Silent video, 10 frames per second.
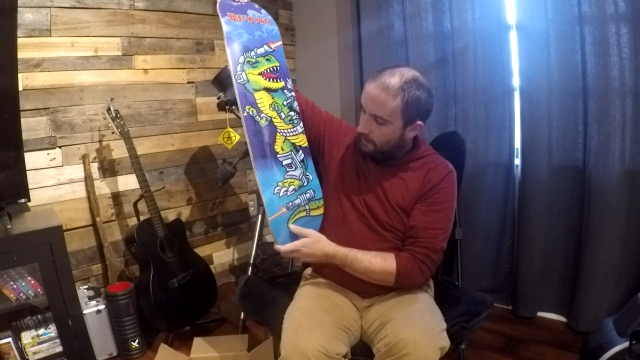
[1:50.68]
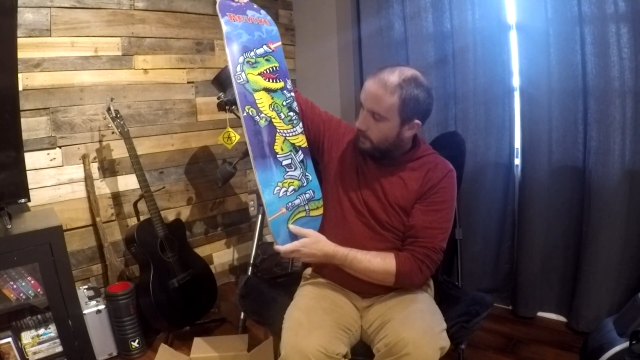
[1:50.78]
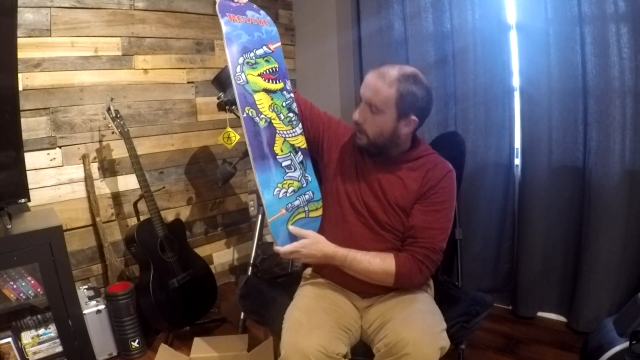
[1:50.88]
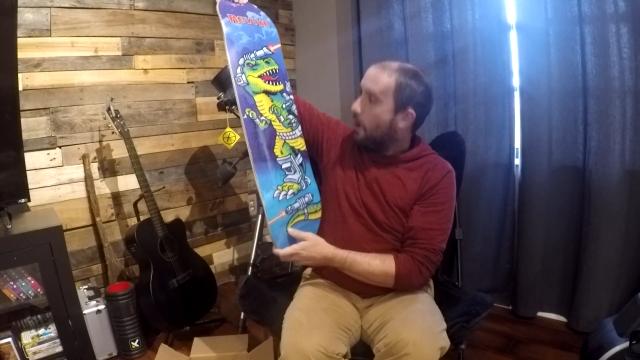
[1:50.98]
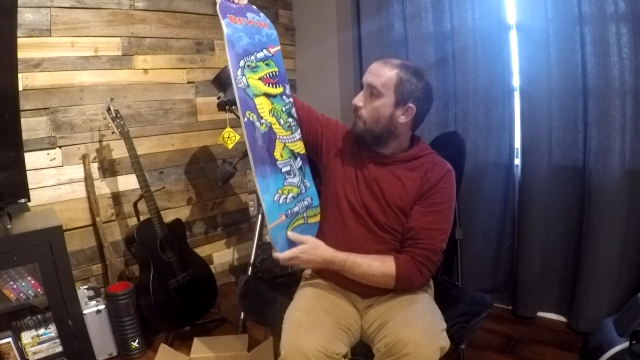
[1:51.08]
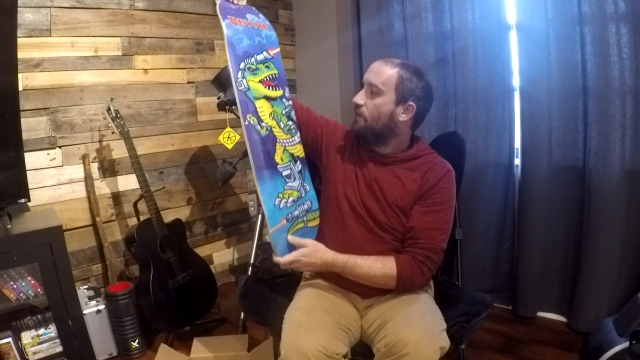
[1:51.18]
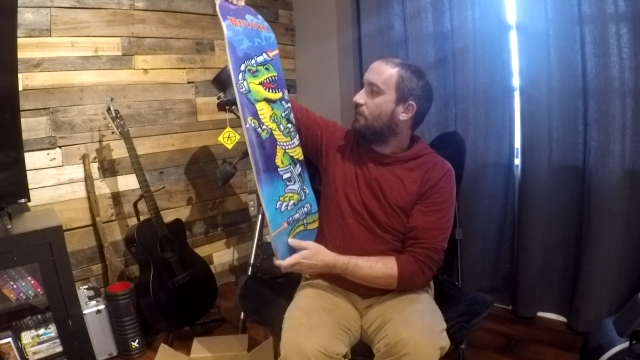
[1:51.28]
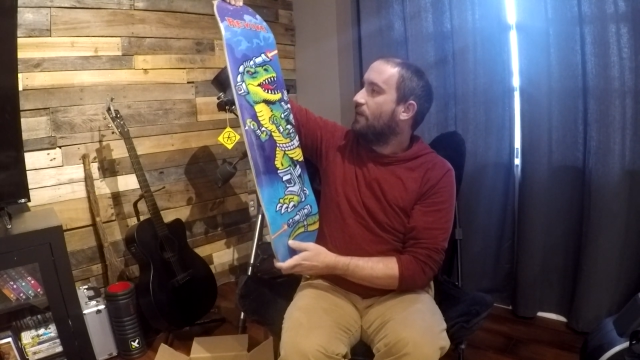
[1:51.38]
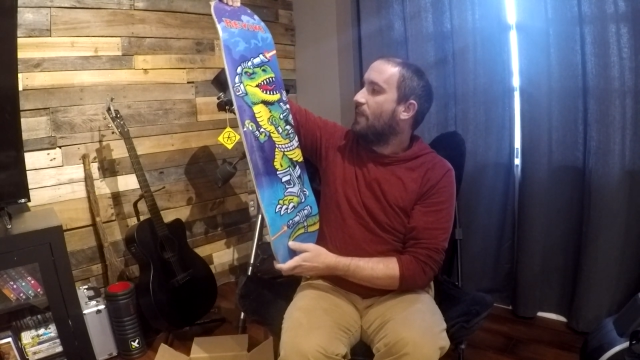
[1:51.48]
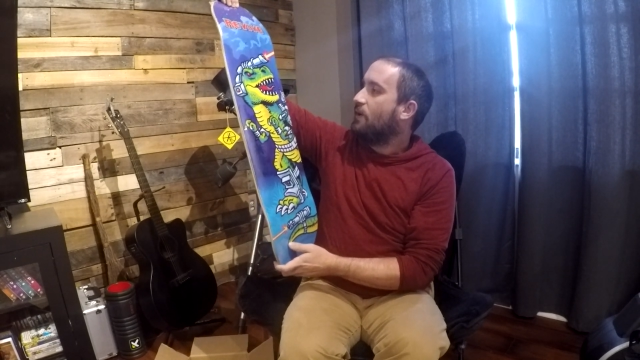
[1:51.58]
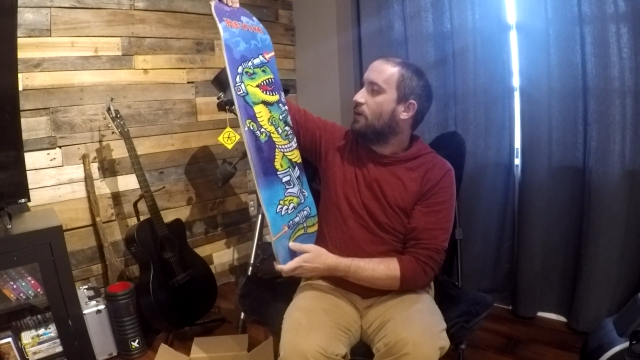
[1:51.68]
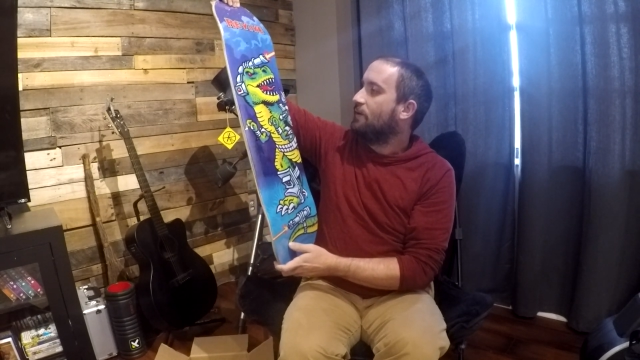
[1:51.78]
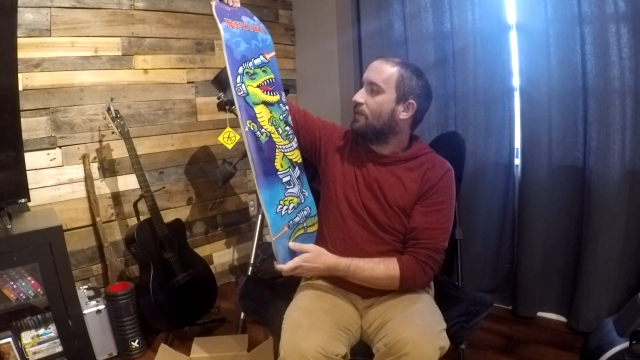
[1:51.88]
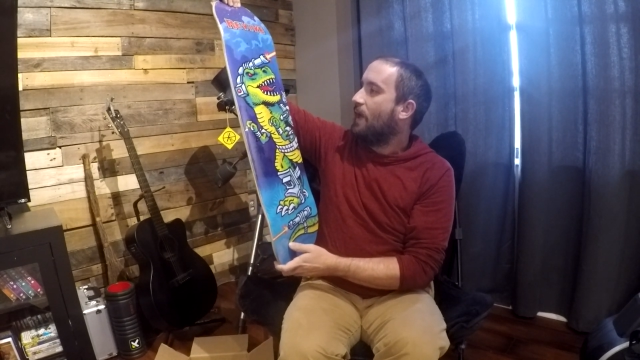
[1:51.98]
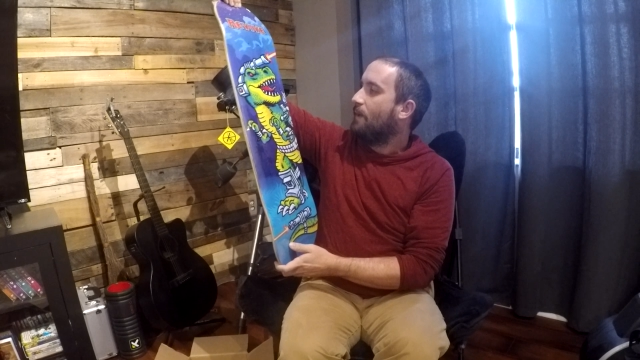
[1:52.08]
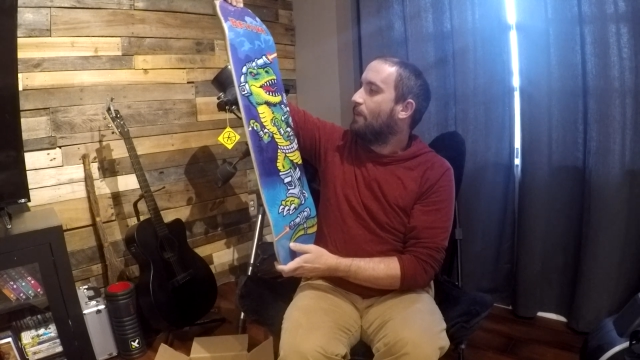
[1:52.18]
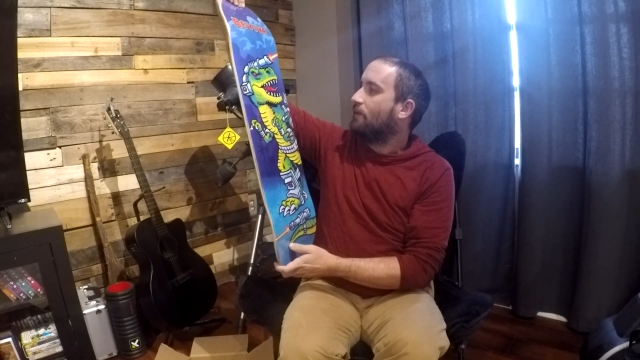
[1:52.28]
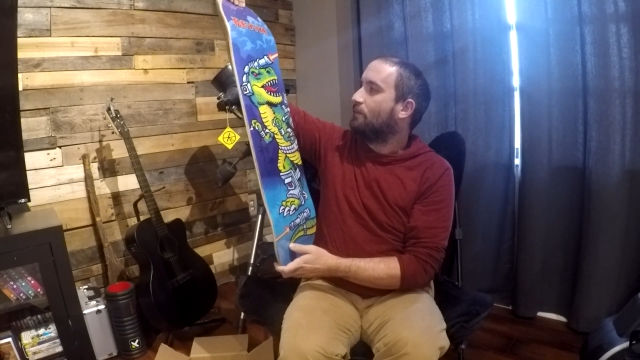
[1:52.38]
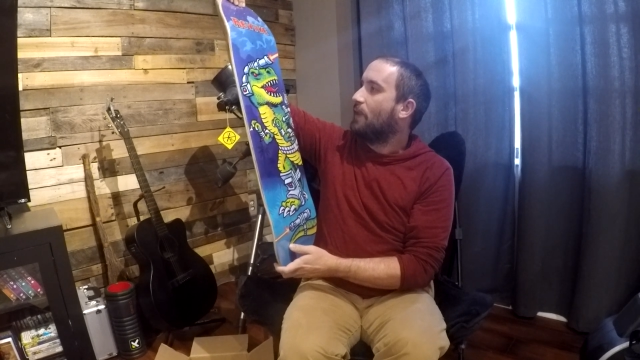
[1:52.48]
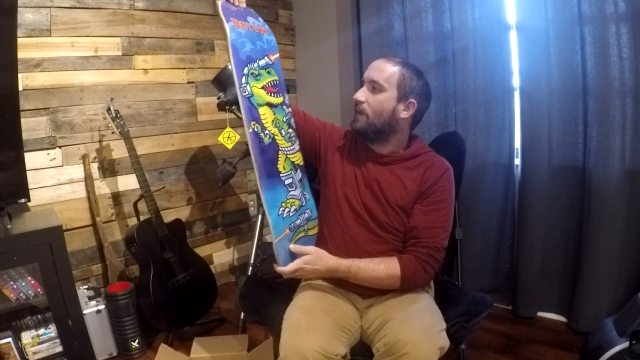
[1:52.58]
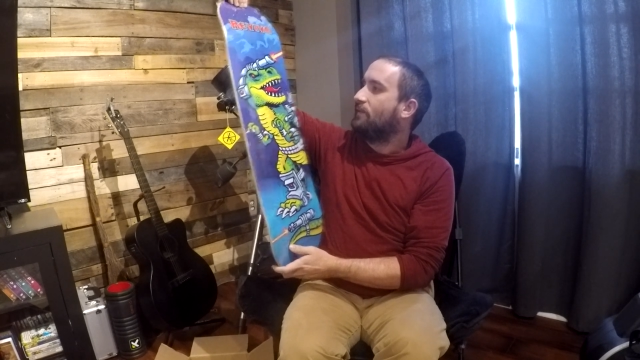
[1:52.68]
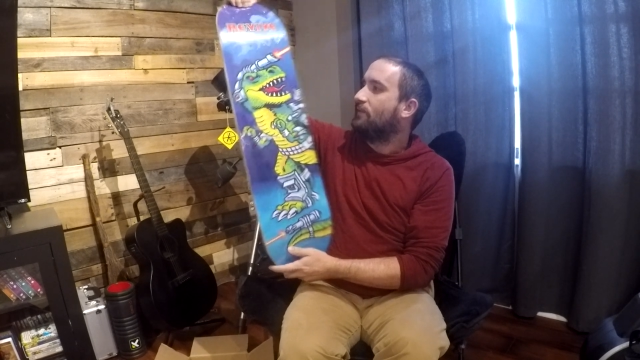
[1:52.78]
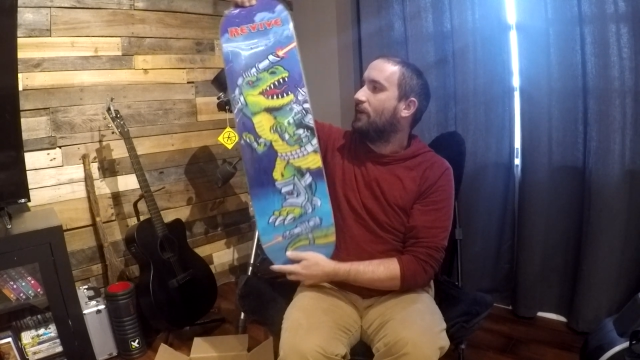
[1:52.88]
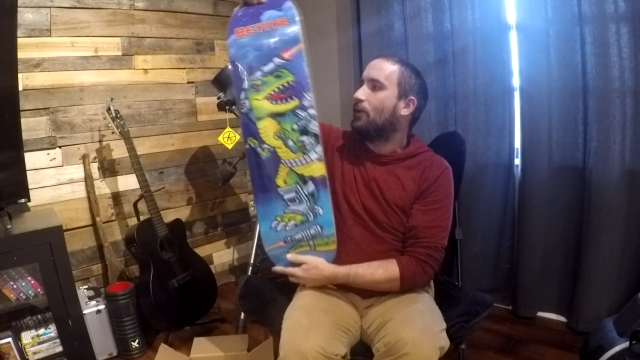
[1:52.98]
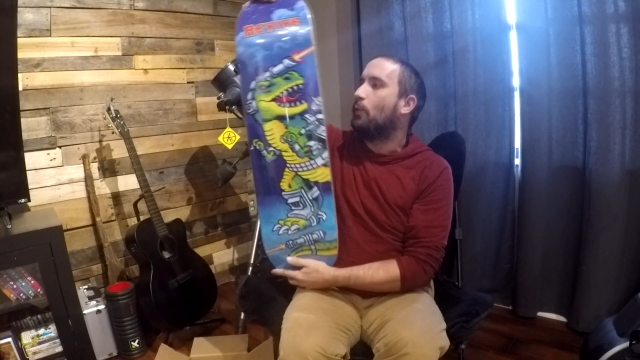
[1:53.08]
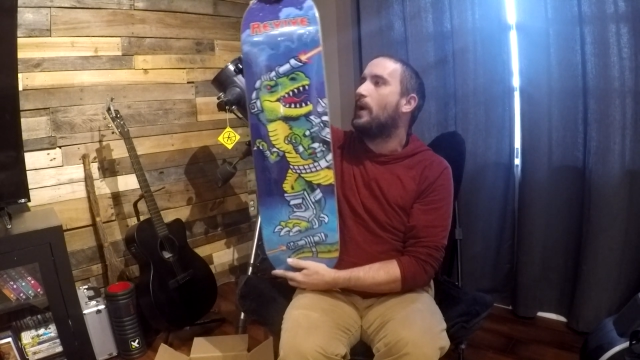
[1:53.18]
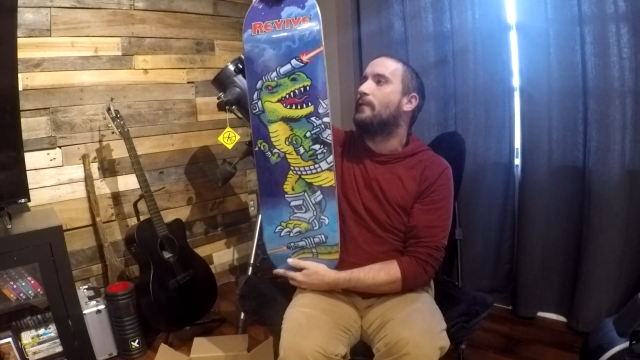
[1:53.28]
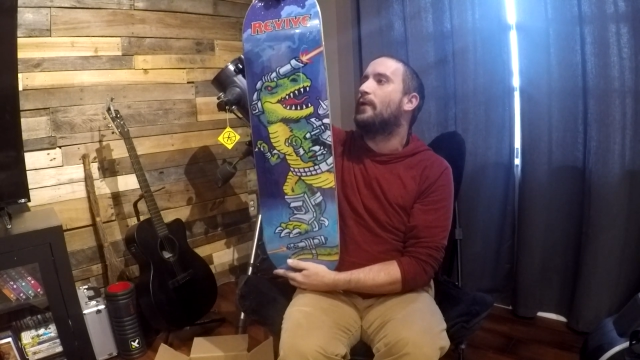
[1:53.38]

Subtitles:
you know, obviously they couldn't, like, because of licensing or whatever,